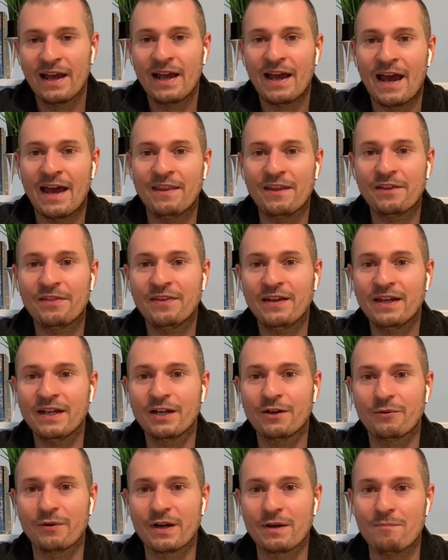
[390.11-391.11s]
And the thing to
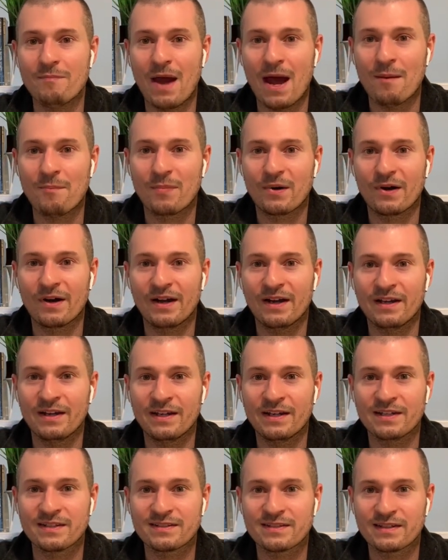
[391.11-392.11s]
remember
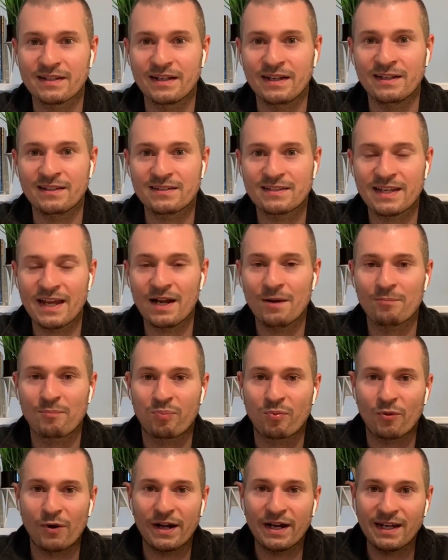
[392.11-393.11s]
is, instead of
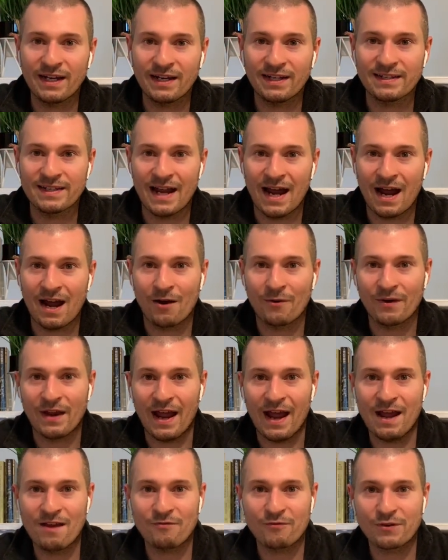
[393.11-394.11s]
breaking down
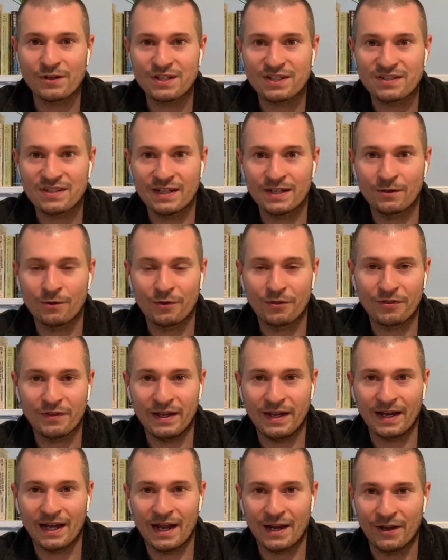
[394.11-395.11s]
every single
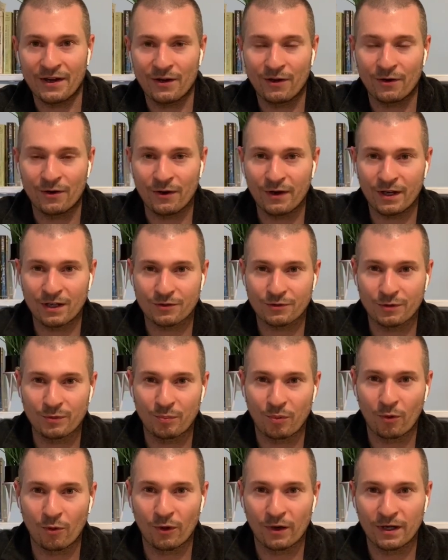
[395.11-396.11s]
thing on an earnings
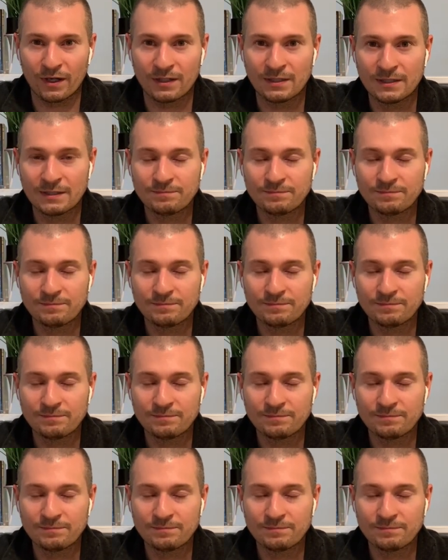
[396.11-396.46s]
report